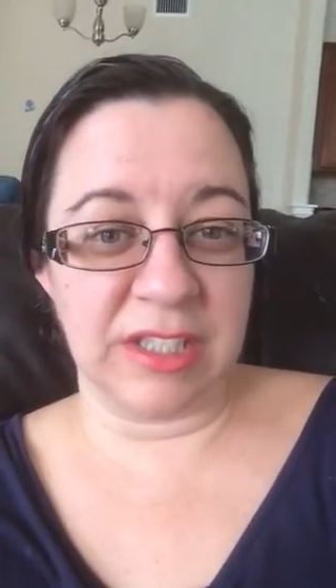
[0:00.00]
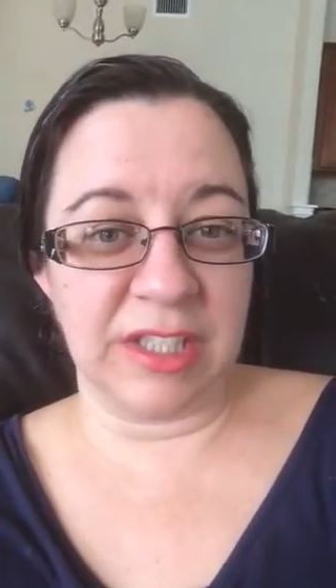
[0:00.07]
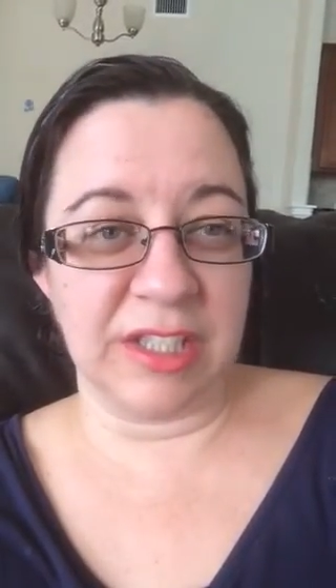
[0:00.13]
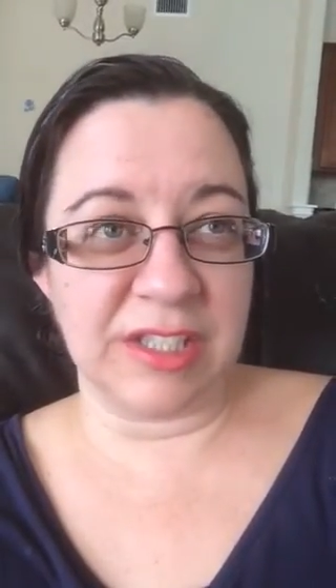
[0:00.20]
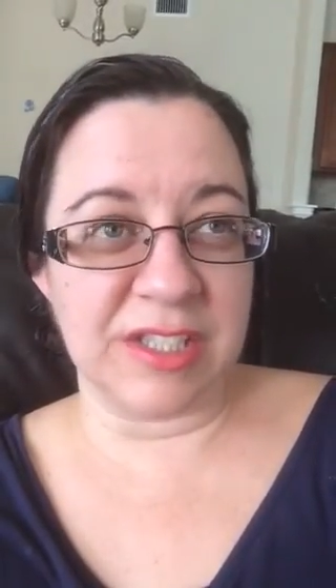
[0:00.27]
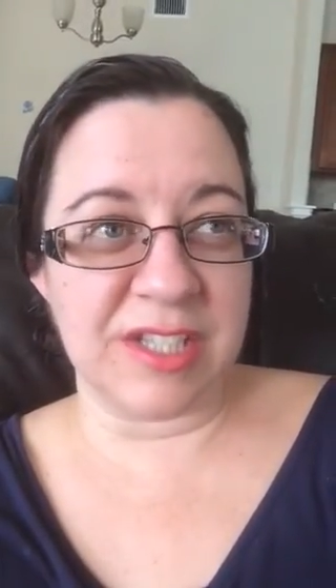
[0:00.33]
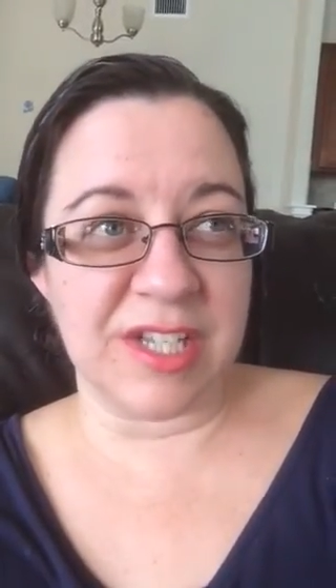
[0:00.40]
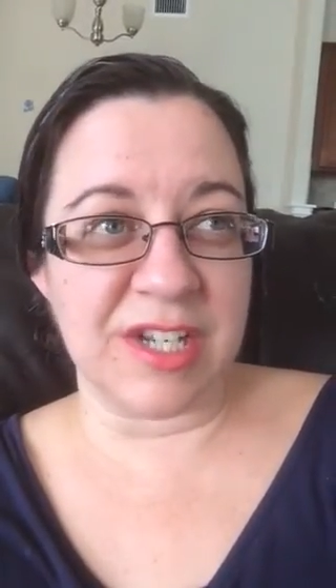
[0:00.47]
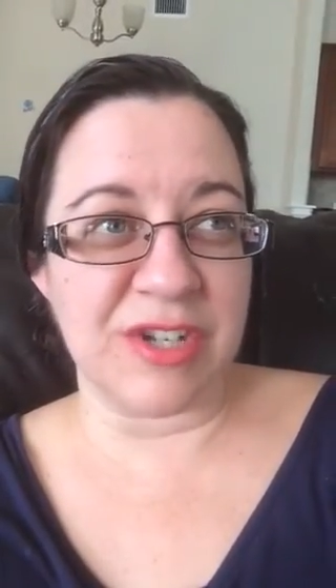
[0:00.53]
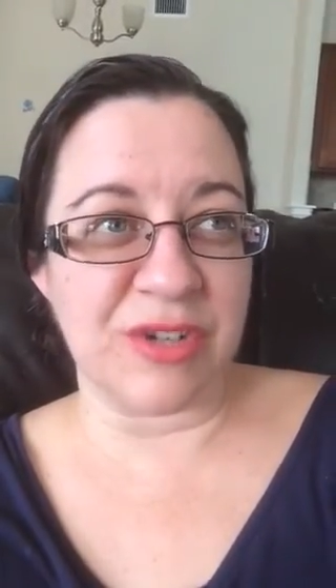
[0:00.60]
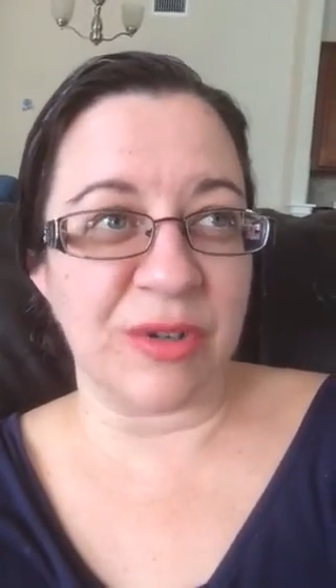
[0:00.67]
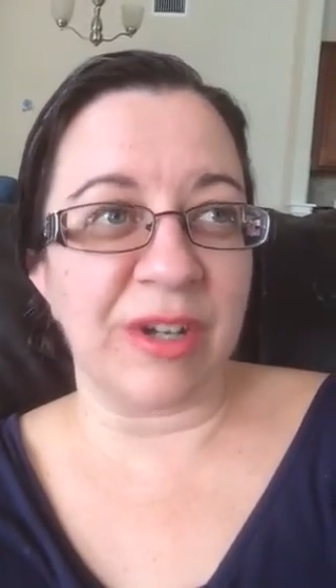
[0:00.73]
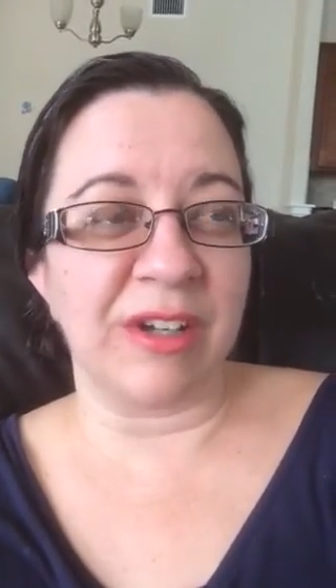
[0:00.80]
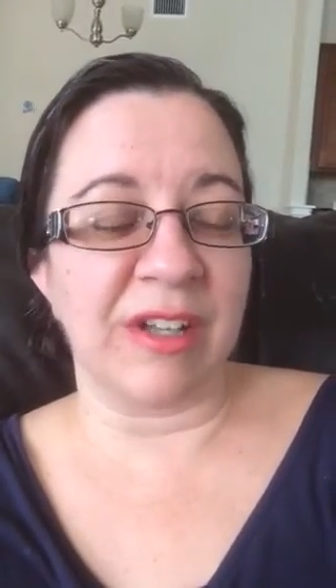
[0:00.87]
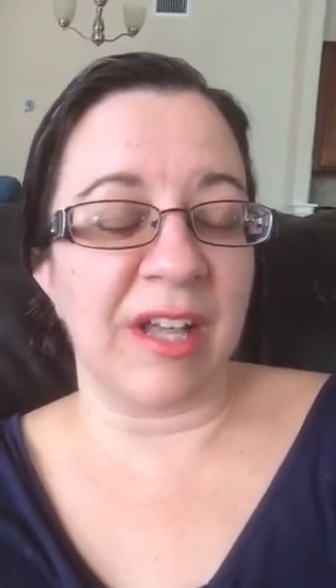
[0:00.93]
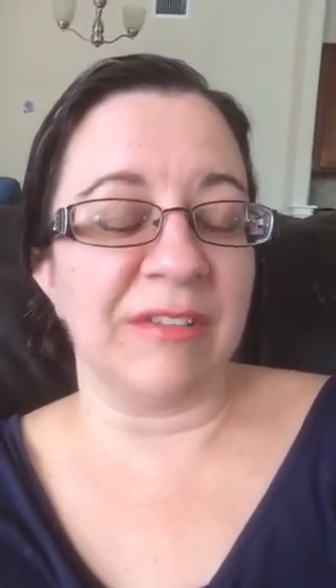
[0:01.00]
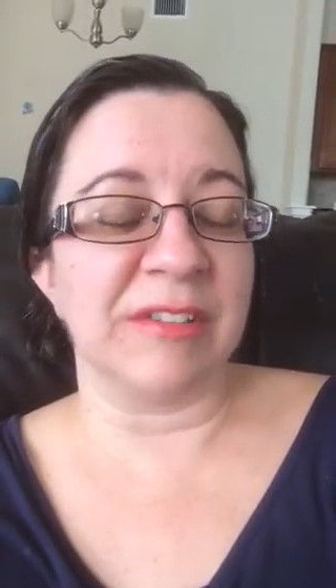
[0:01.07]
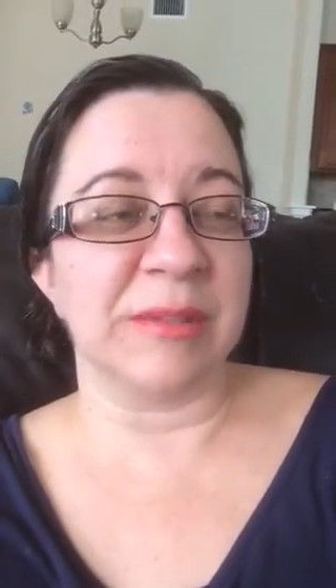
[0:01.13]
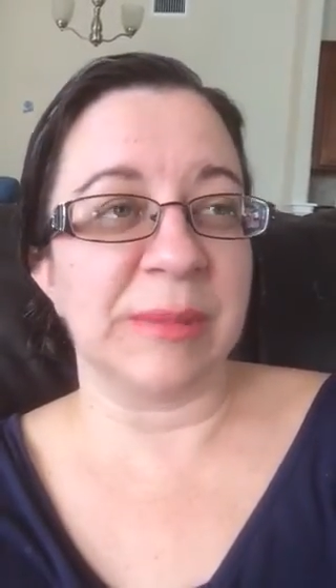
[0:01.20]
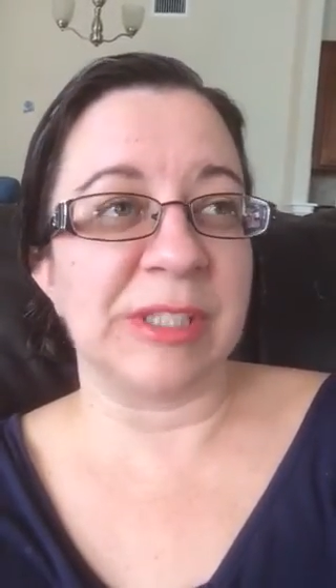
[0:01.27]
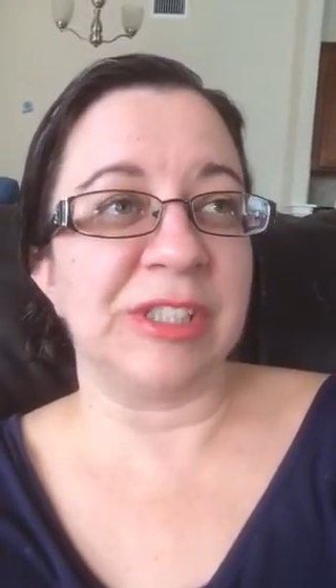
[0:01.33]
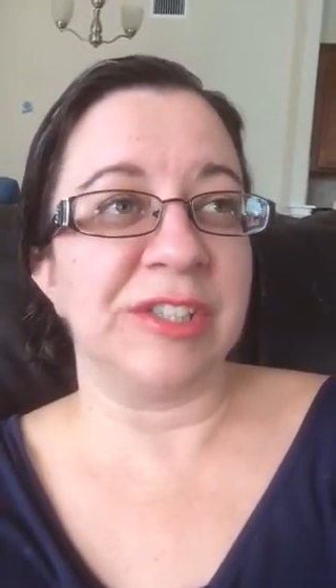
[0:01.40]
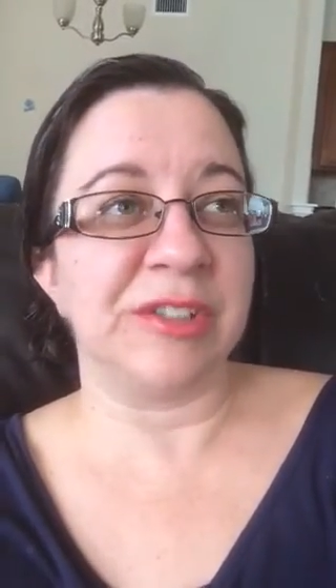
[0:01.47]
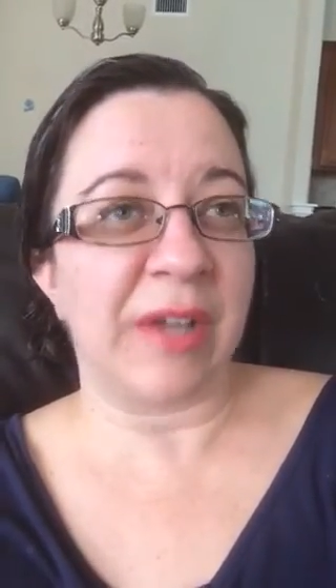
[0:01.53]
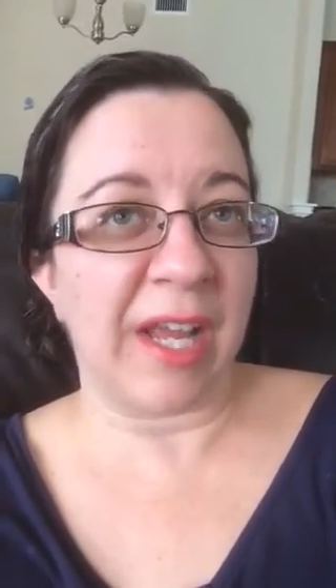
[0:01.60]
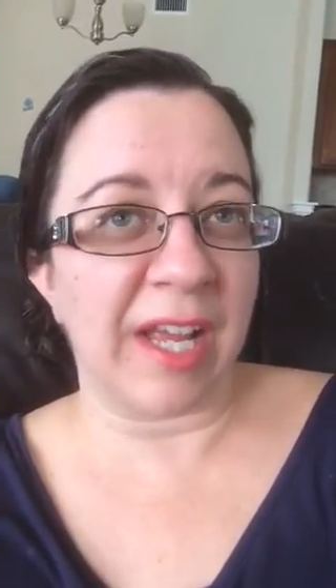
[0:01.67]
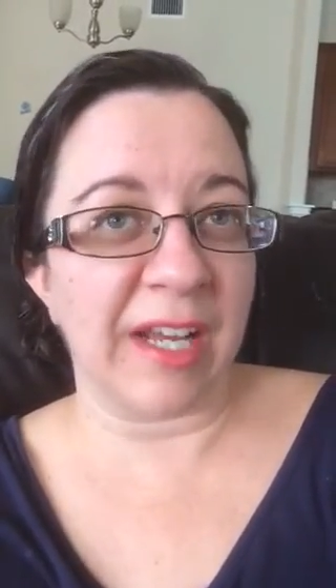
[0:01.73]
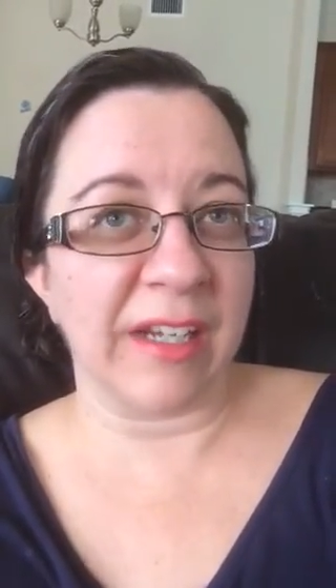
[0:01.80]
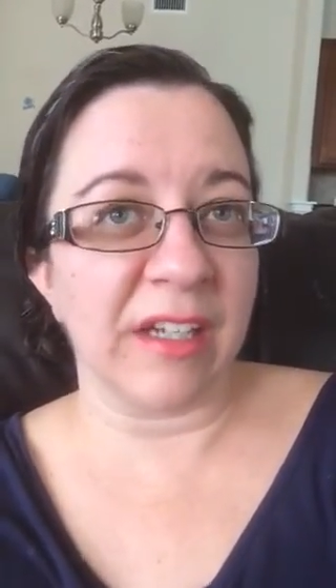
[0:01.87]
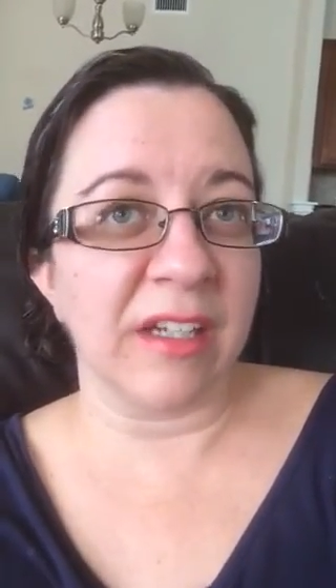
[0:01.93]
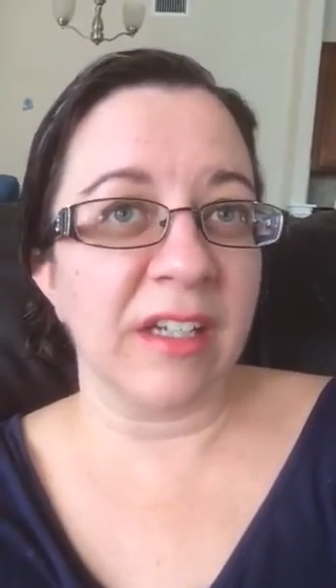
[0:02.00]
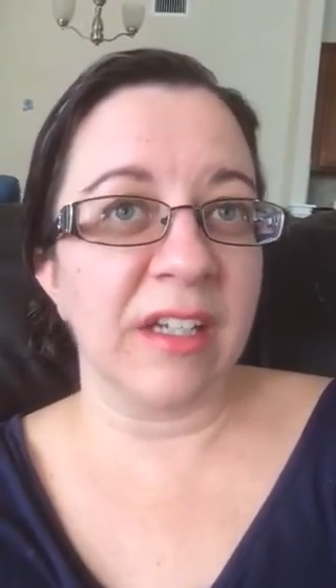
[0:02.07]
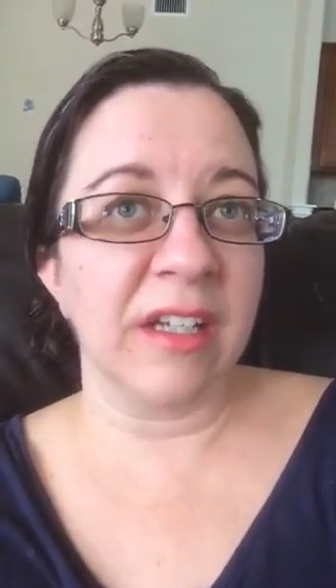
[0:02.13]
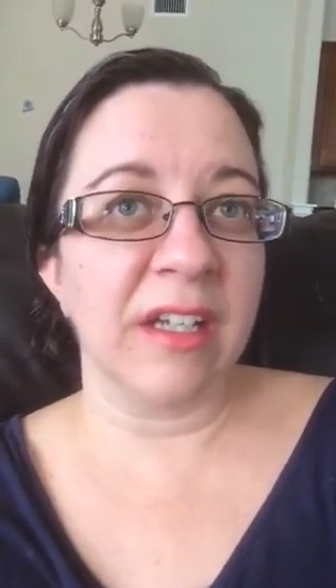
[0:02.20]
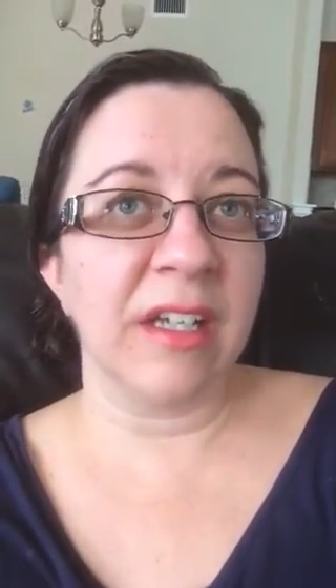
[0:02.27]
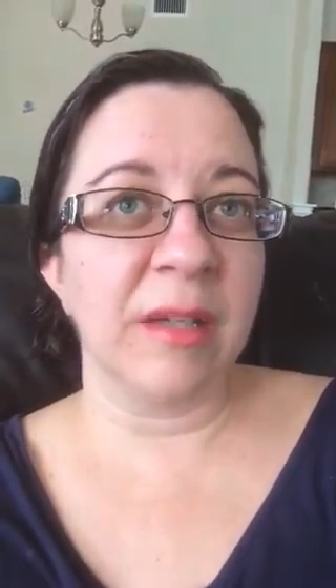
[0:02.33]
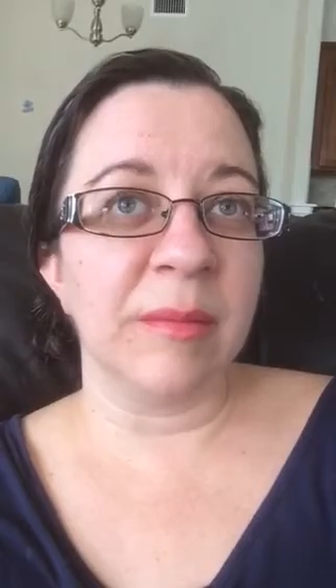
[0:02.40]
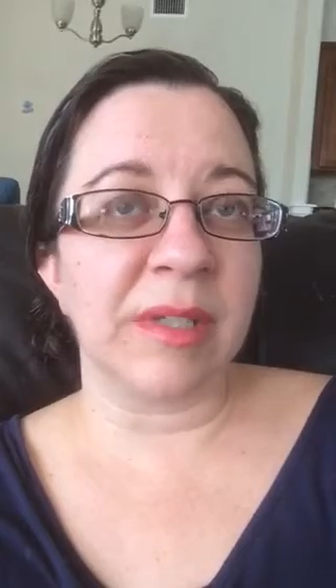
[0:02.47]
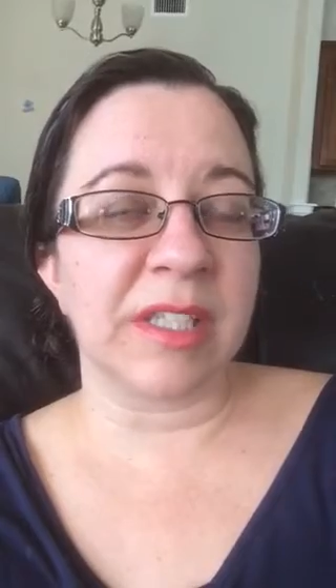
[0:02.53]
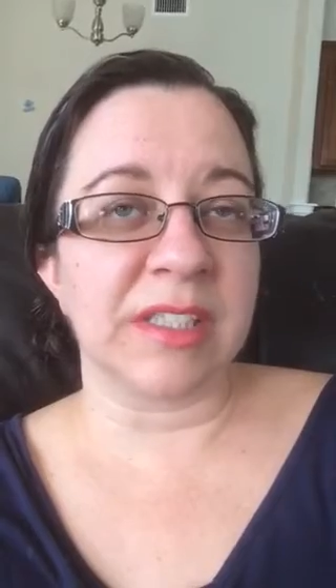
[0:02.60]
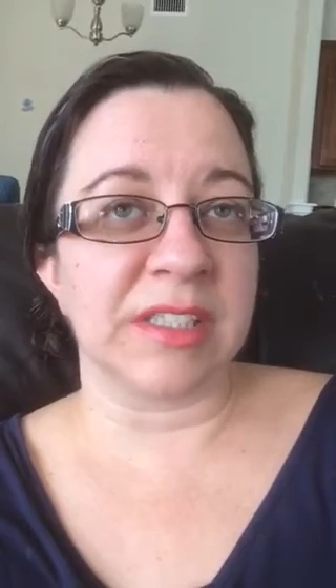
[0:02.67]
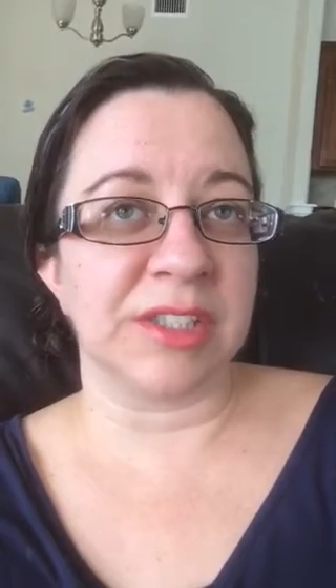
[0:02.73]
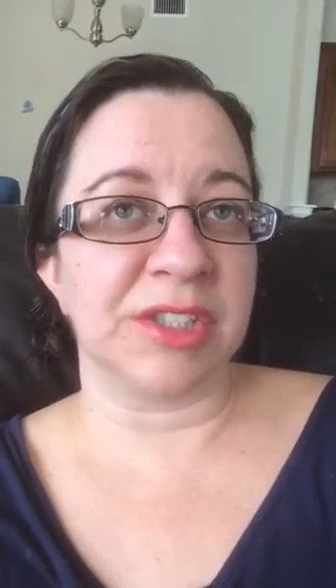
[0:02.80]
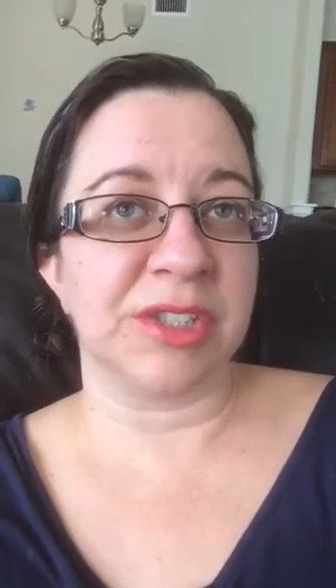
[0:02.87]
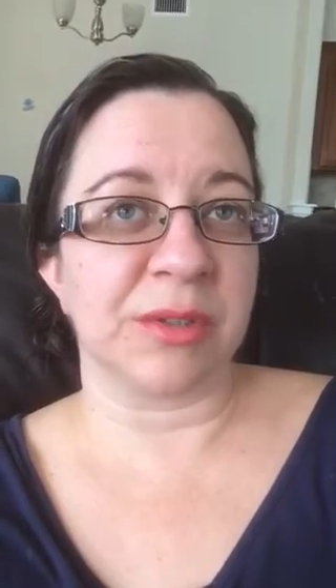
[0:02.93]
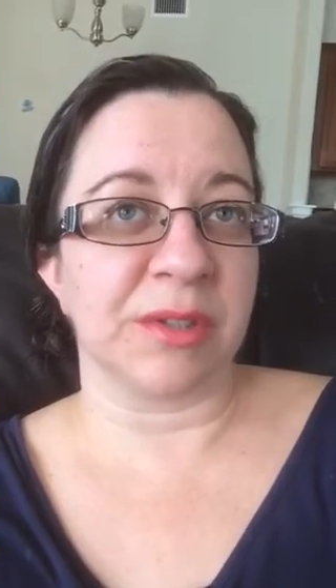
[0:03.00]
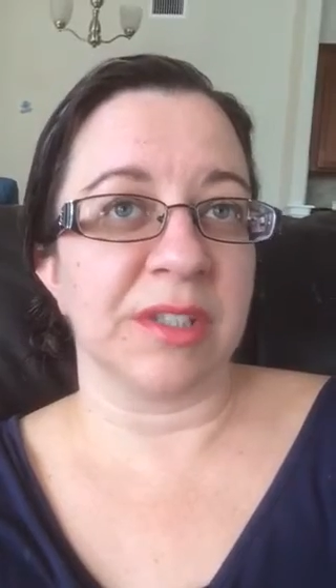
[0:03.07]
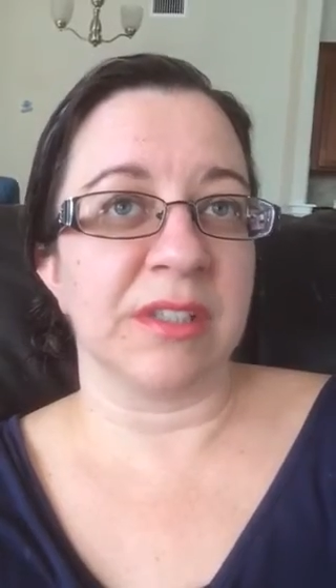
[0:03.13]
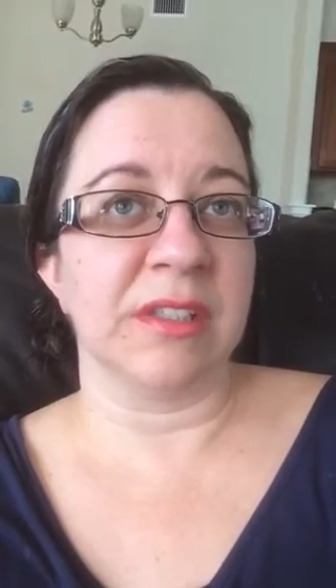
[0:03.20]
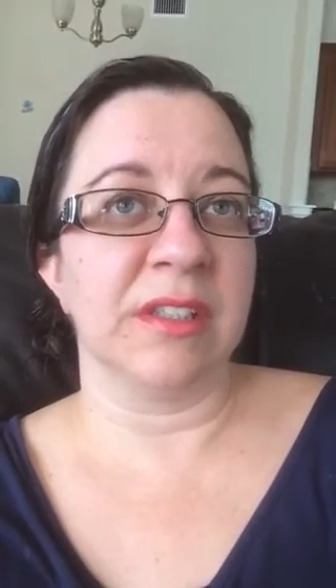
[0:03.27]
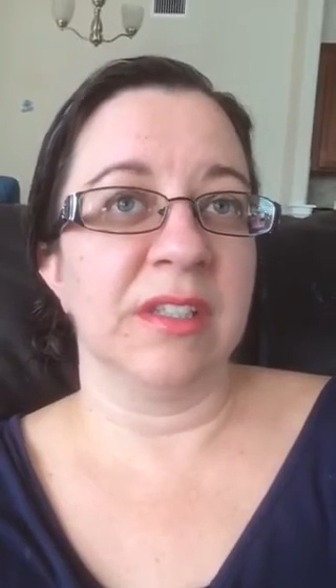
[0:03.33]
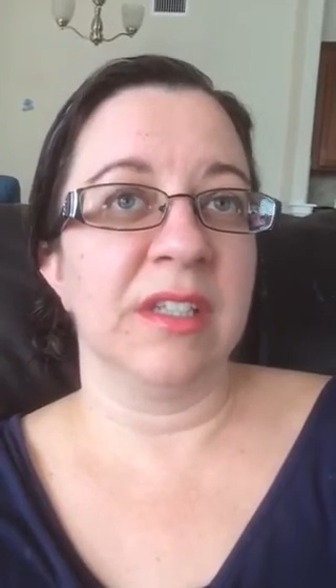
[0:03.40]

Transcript: is enjoy your life as much as you can, because it's short.